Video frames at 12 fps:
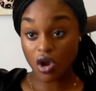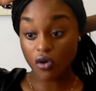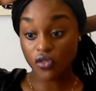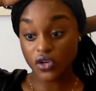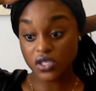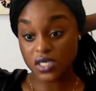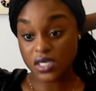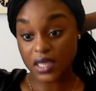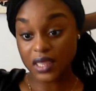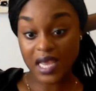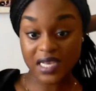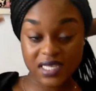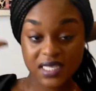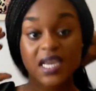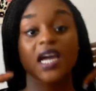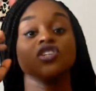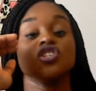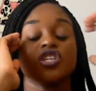know there's less
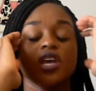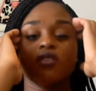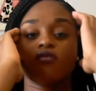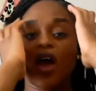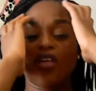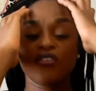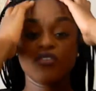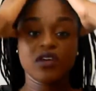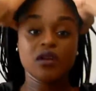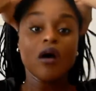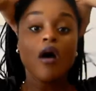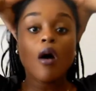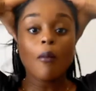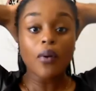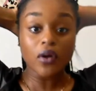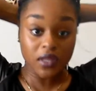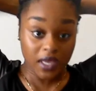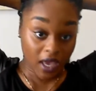tension rather than
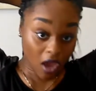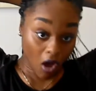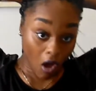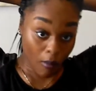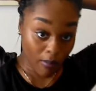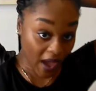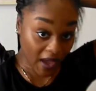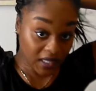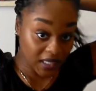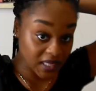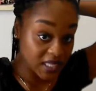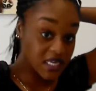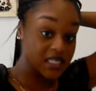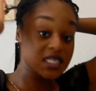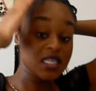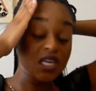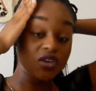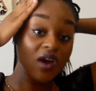pulling it all back like this,
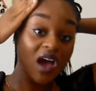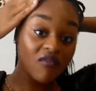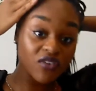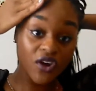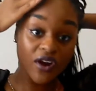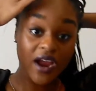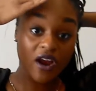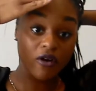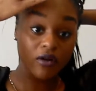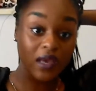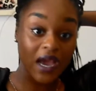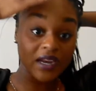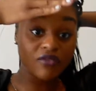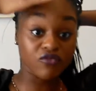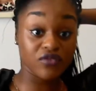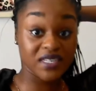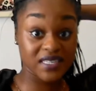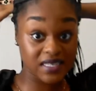and then you have your hairline
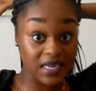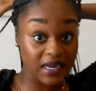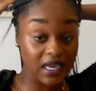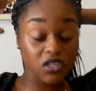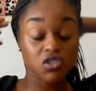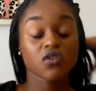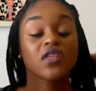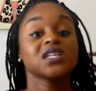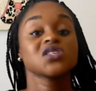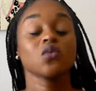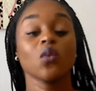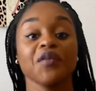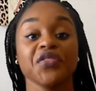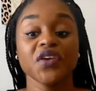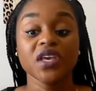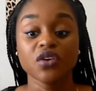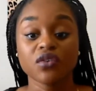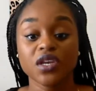receding. So that's one
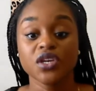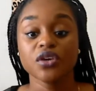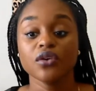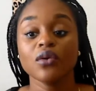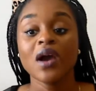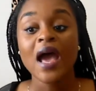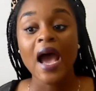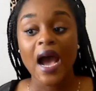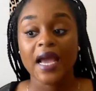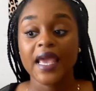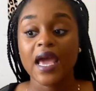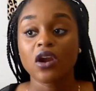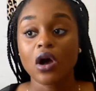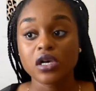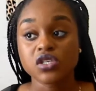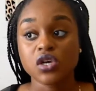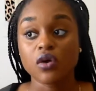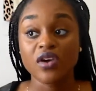thing you can do. Again,
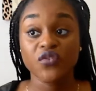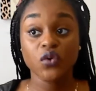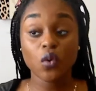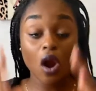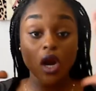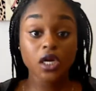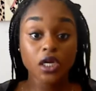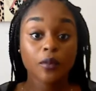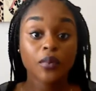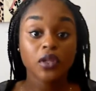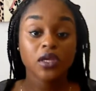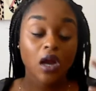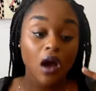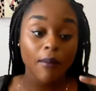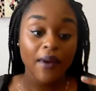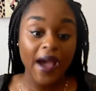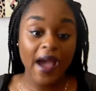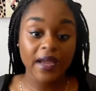also, if you are going to pull it all
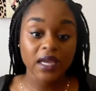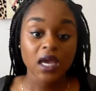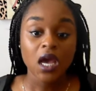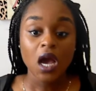back,